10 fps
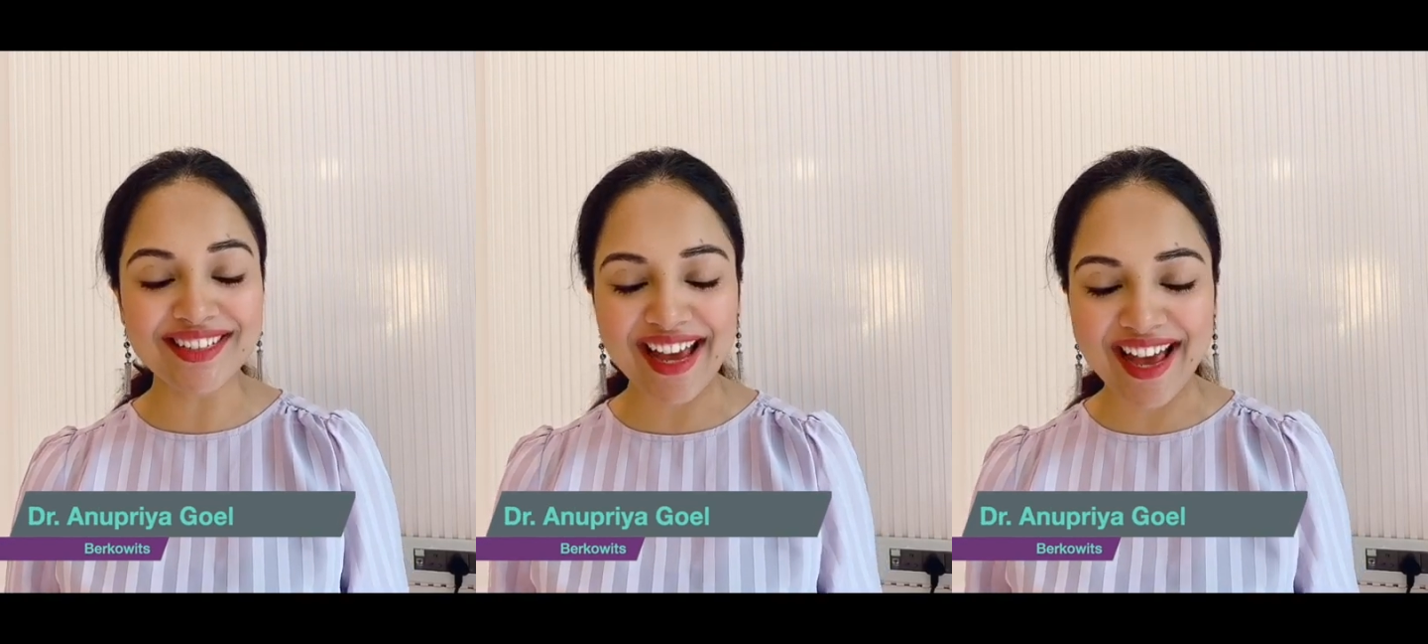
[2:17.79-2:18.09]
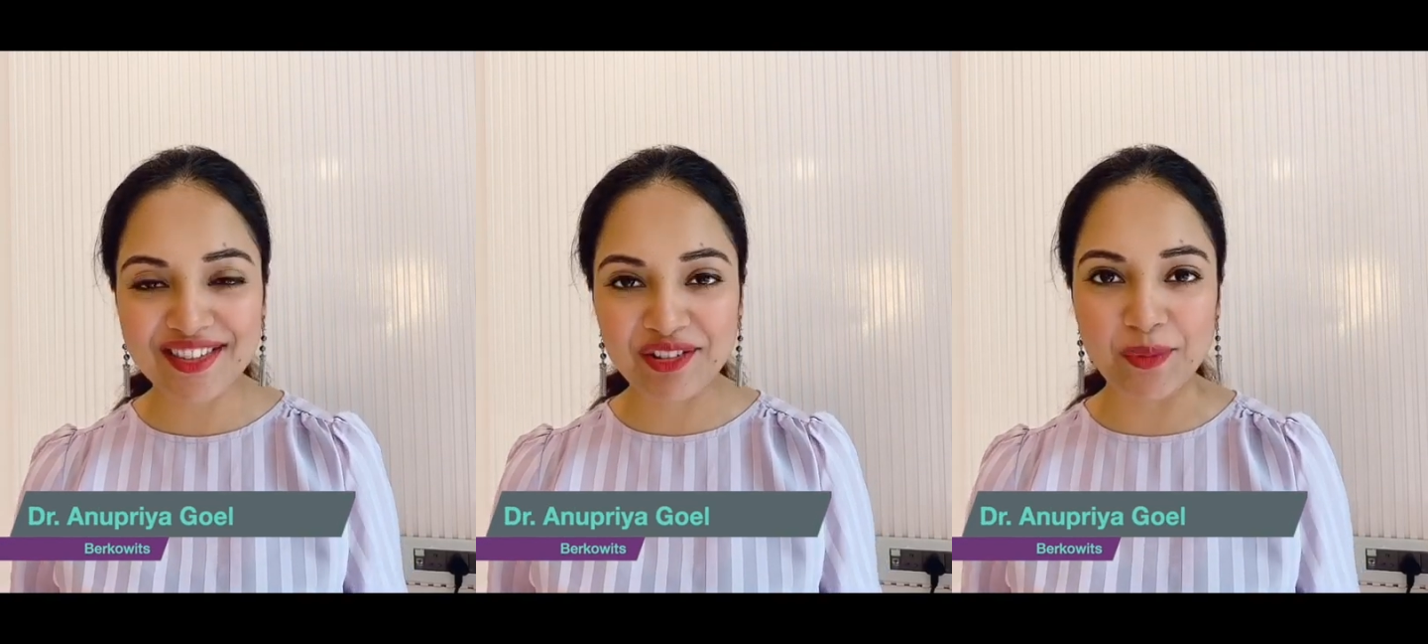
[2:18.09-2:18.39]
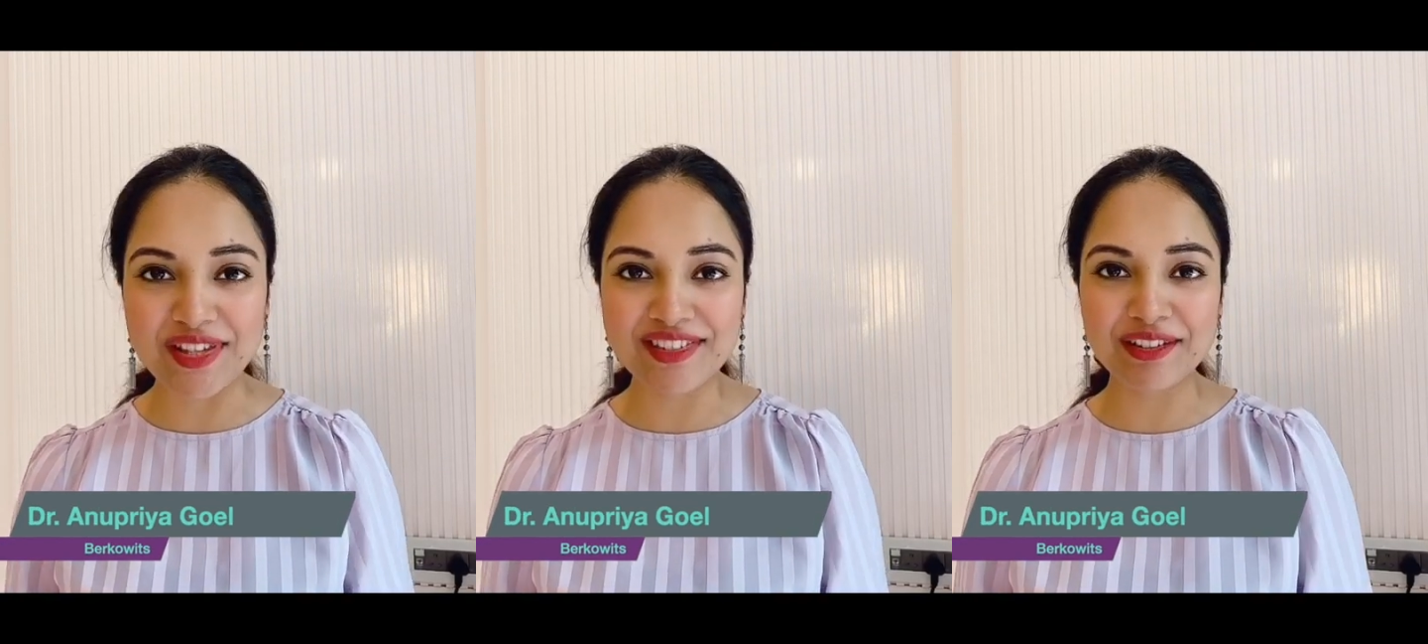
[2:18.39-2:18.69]
as
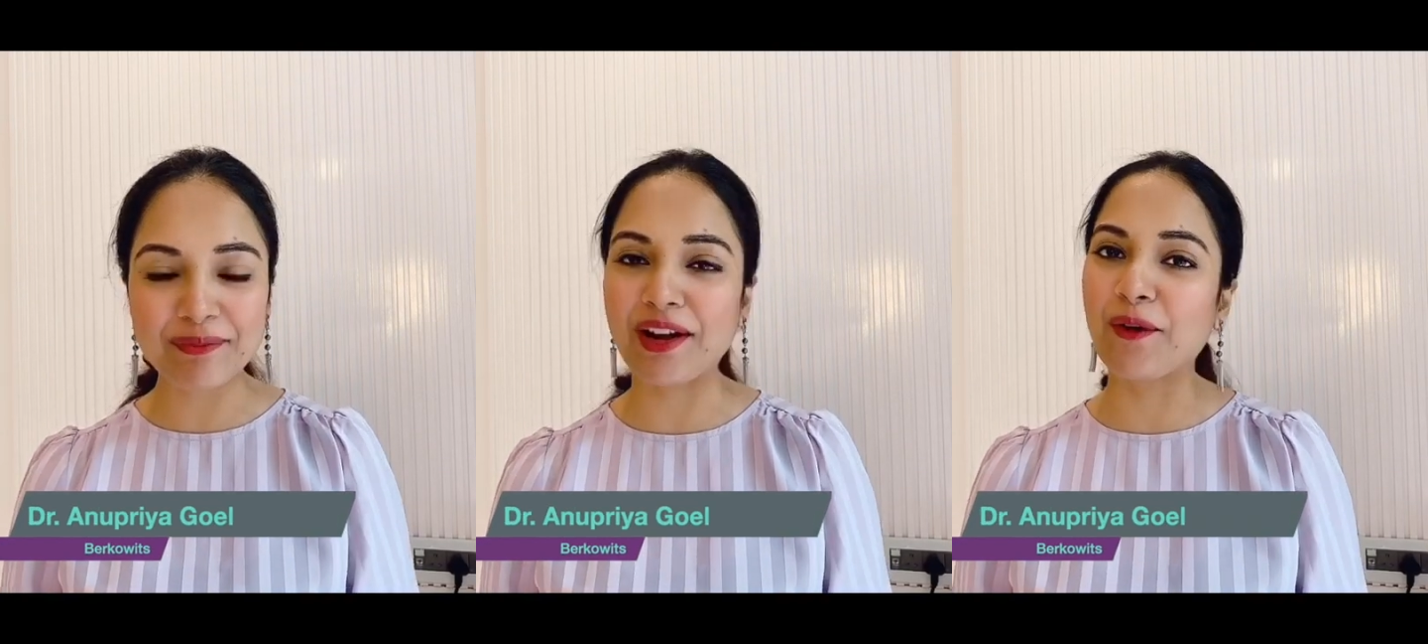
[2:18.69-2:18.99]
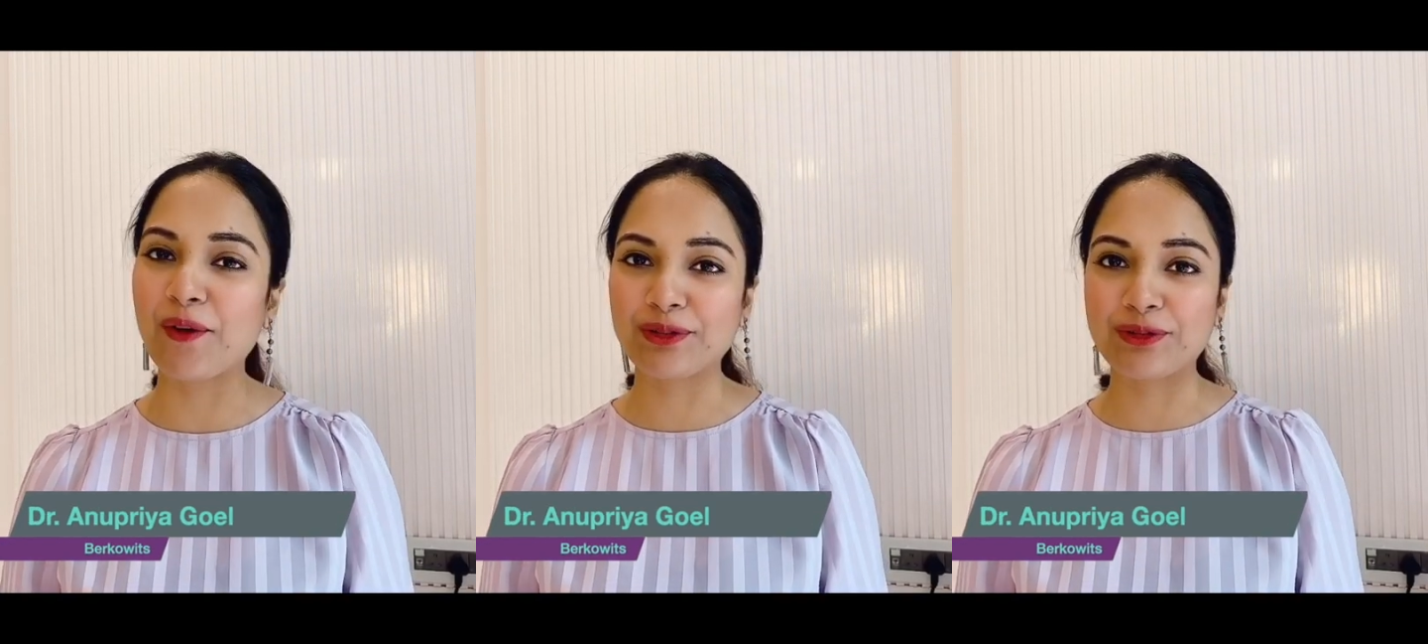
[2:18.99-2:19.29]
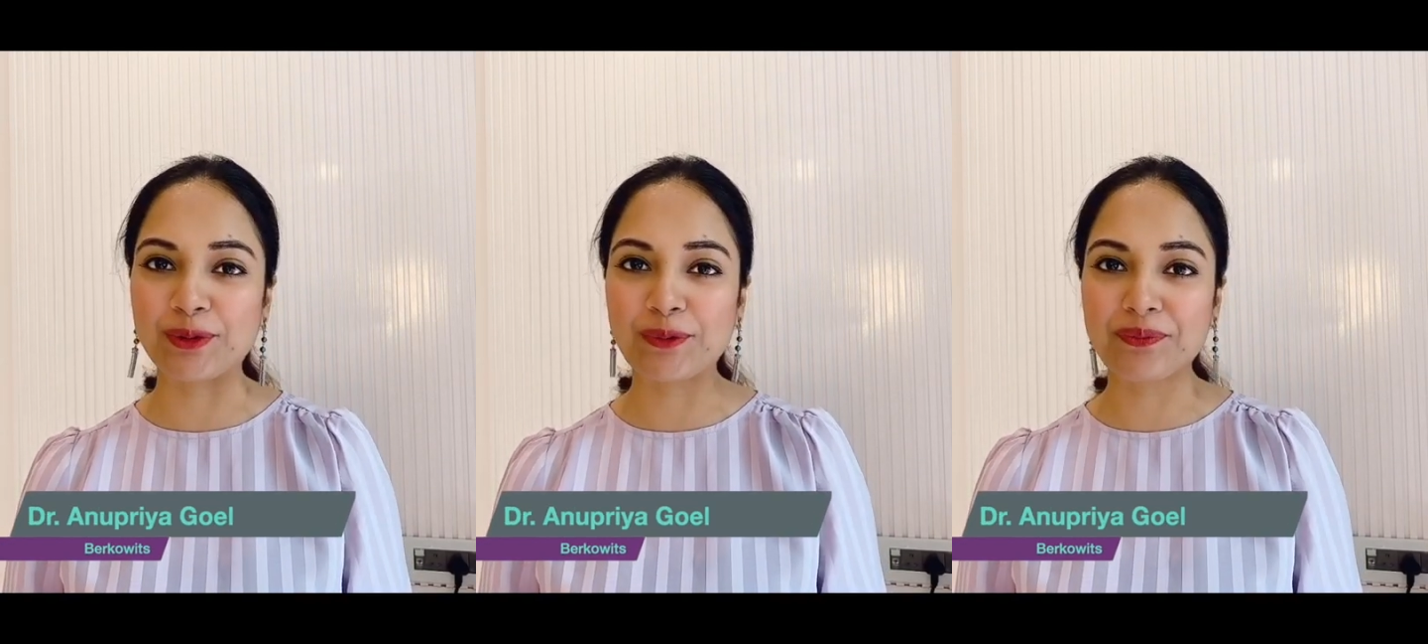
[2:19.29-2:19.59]
requested by all of you.